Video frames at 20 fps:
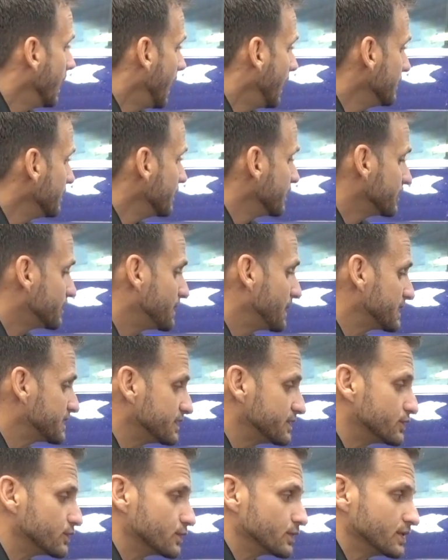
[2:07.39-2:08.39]
I'm going to expect
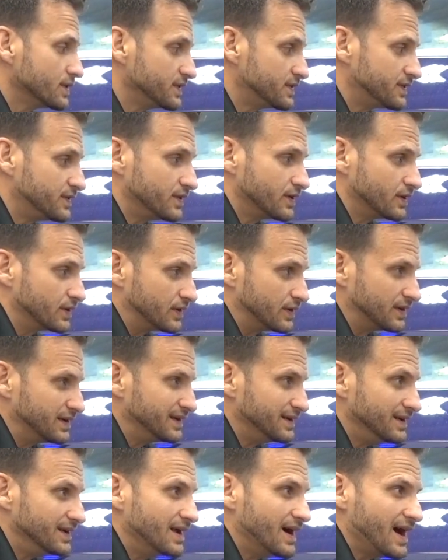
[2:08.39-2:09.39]
it to release
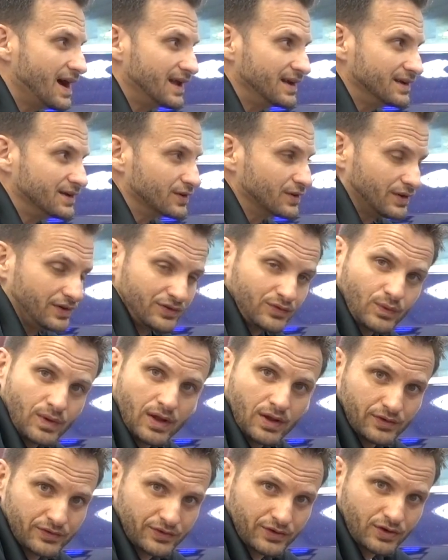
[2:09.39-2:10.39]
dirt not nearly as
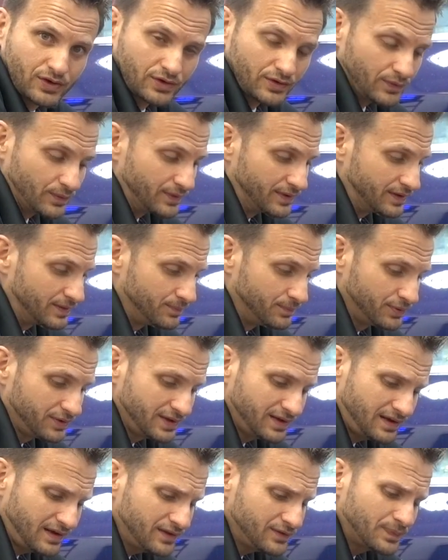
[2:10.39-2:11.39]
well as a car that we
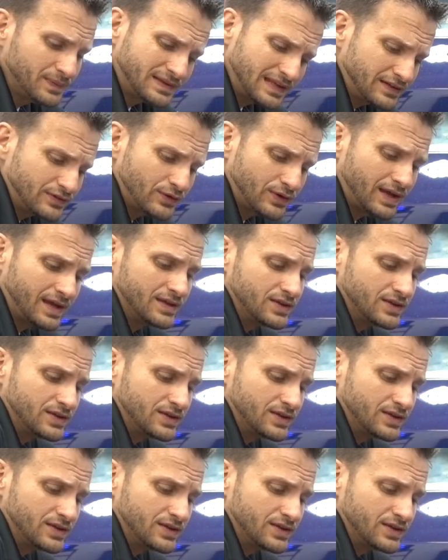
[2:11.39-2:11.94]
completed is, but that's okay.